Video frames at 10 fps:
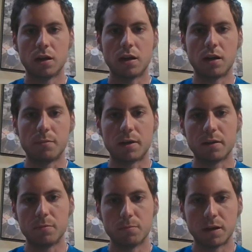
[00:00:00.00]

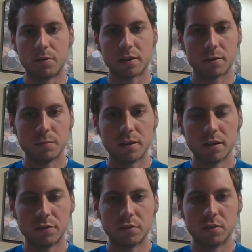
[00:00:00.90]
My
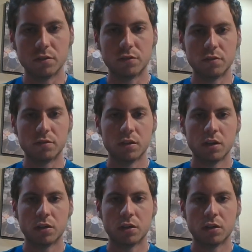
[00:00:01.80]
recommendation is just